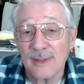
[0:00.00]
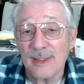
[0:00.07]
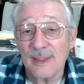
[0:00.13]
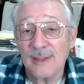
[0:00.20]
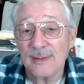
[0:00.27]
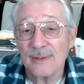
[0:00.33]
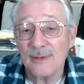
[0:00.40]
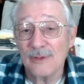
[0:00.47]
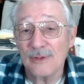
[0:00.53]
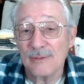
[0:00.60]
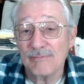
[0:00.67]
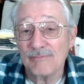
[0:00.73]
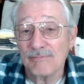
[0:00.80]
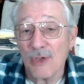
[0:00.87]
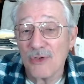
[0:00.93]
right?
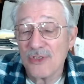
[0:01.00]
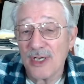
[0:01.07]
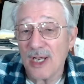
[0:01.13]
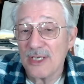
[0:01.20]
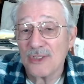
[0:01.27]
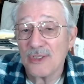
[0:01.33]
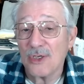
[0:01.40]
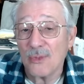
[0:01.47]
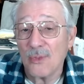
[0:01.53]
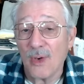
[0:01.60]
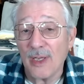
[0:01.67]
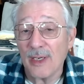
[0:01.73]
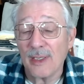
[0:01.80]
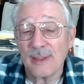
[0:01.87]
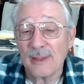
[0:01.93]
Both sides don't
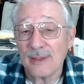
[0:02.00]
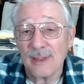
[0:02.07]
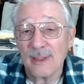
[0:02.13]
want it.